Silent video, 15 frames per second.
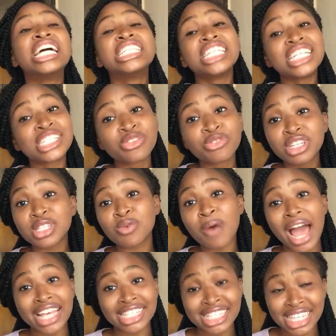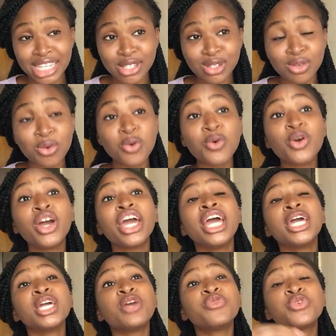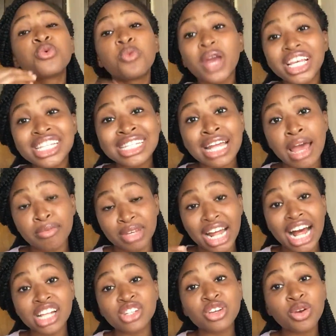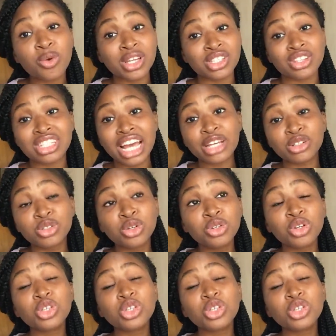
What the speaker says: This is the reason why I say so. If you waste time in answering questions that you don't know,